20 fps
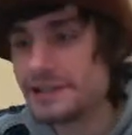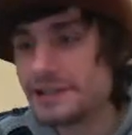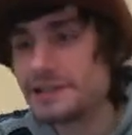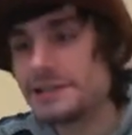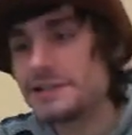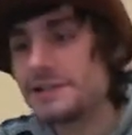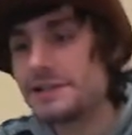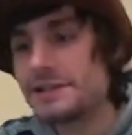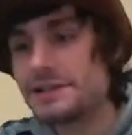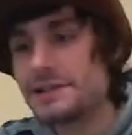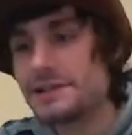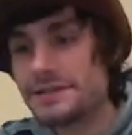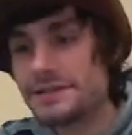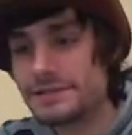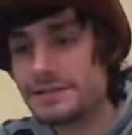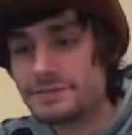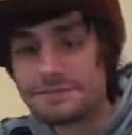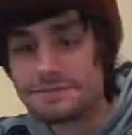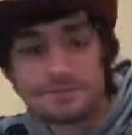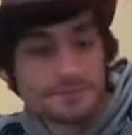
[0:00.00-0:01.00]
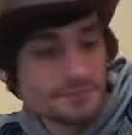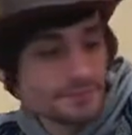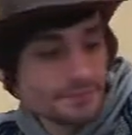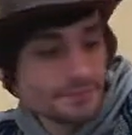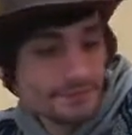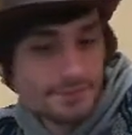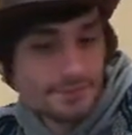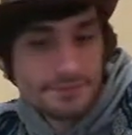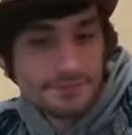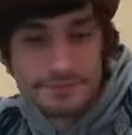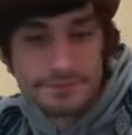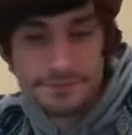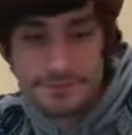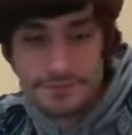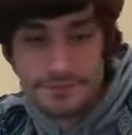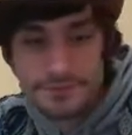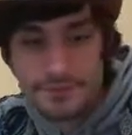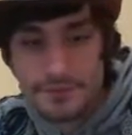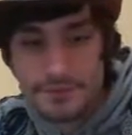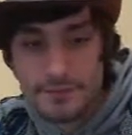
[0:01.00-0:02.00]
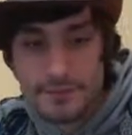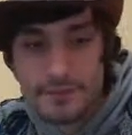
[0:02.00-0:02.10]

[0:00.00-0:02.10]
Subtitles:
Nobody speaks.